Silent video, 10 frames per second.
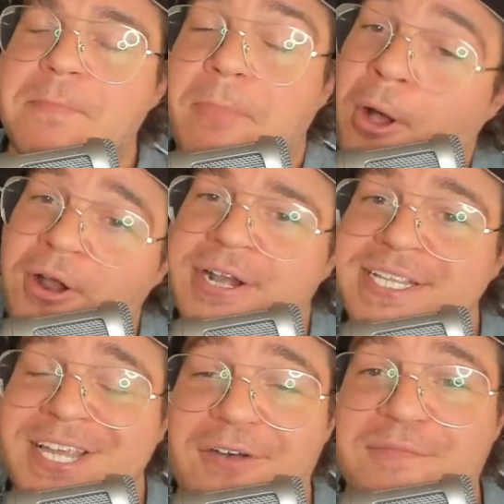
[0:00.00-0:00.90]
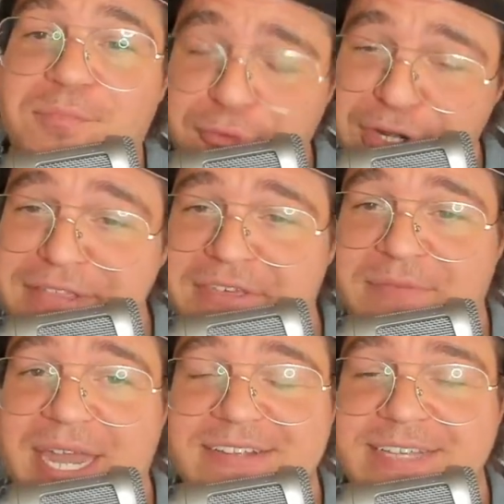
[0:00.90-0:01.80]
parts of breathing
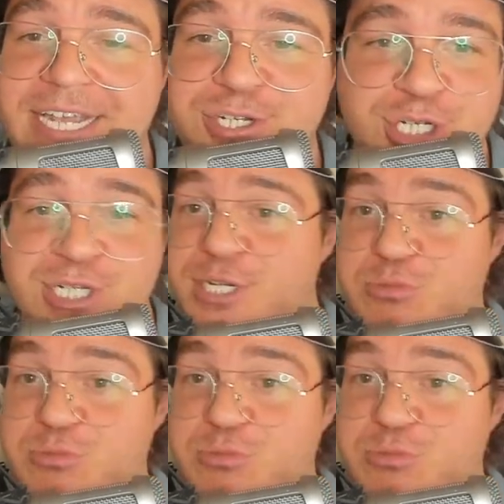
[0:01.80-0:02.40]
meditation